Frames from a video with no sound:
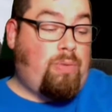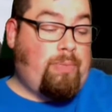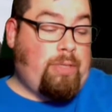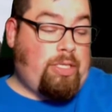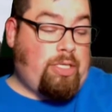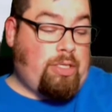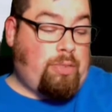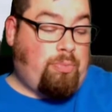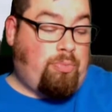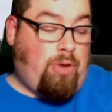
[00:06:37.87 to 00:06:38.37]
which
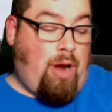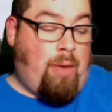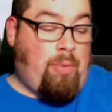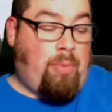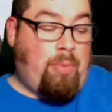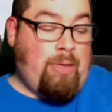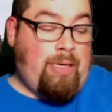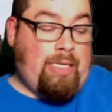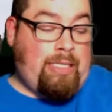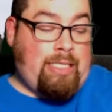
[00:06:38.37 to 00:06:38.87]
is
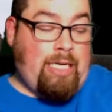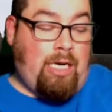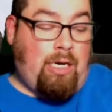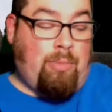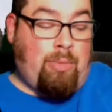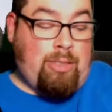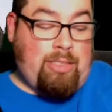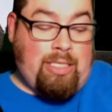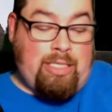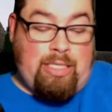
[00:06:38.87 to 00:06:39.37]
probably a
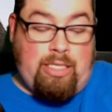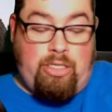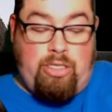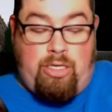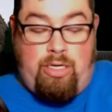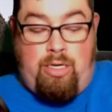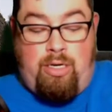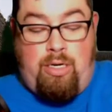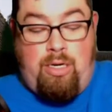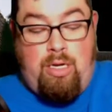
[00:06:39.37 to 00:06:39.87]
terrible
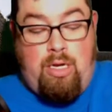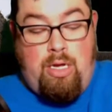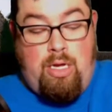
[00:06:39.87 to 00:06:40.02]
decision.